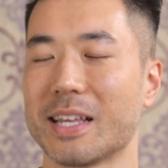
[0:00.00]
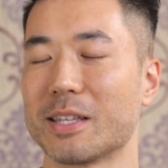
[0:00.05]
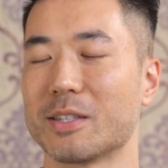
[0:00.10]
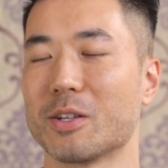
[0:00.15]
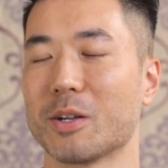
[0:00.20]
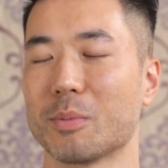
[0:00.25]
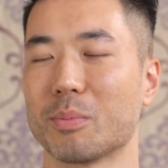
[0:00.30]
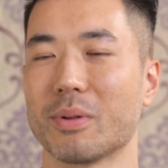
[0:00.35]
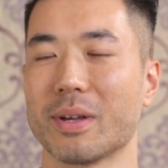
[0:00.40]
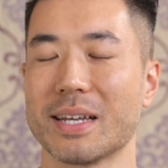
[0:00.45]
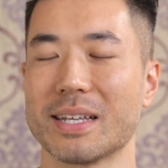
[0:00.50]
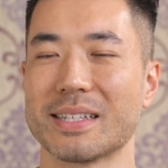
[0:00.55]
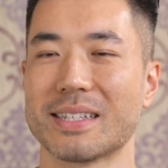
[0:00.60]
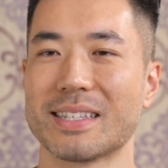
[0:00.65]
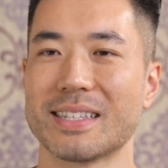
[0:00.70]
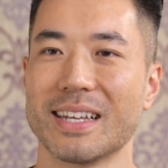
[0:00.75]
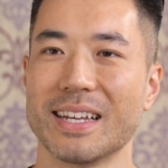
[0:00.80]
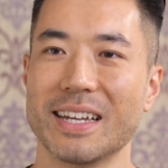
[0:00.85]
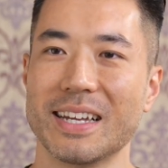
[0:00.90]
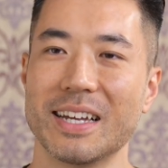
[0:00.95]
that took
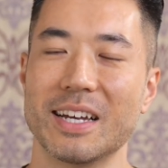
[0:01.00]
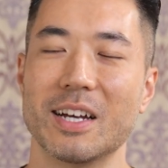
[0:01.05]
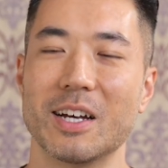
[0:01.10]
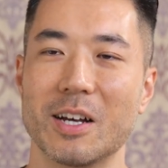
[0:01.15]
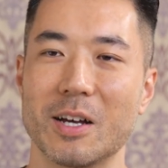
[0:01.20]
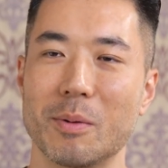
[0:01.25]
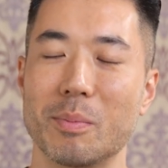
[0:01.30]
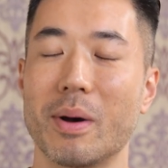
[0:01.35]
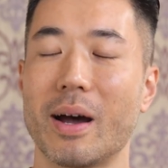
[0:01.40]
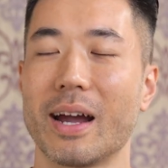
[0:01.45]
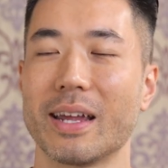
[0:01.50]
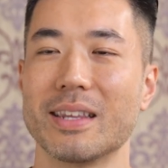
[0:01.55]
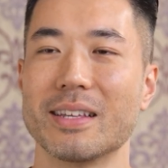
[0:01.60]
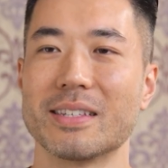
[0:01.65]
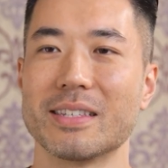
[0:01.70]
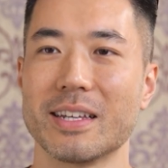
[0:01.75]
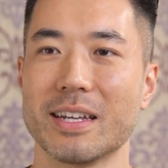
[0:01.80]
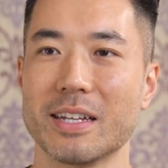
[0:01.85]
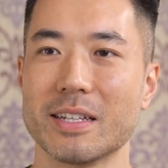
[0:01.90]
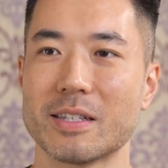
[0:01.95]
place behind the
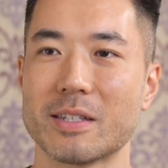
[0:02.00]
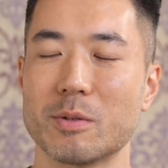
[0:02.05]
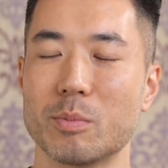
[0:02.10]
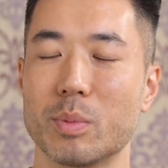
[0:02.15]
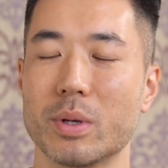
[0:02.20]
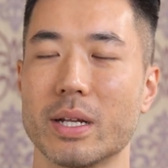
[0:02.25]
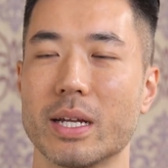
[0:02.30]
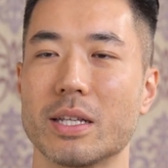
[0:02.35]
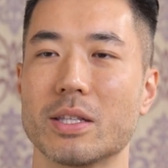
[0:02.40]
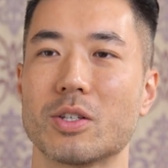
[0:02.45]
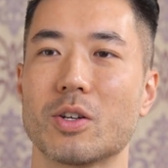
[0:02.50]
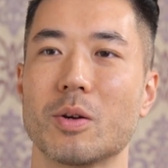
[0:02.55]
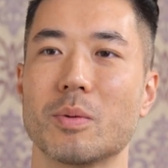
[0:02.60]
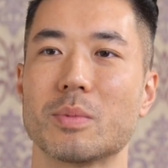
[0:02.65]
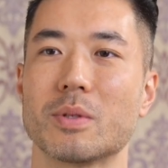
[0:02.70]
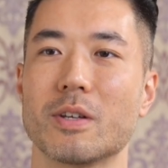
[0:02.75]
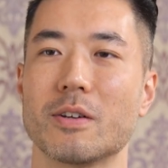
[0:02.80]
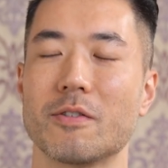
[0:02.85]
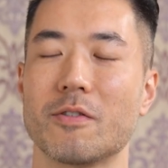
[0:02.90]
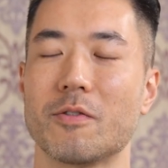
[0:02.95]
scenes. But in
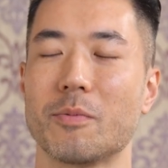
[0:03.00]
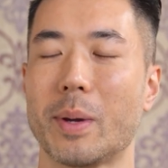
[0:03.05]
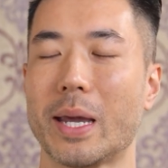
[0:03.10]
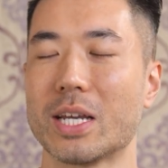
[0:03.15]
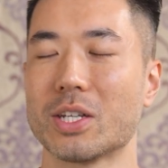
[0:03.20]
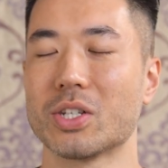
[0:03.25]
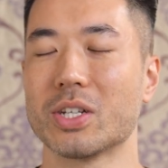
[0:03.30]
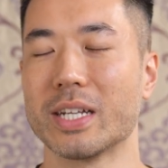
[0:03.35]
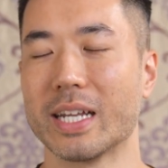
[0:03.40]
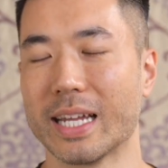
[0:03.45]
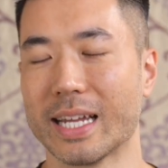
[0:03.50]
terms of patient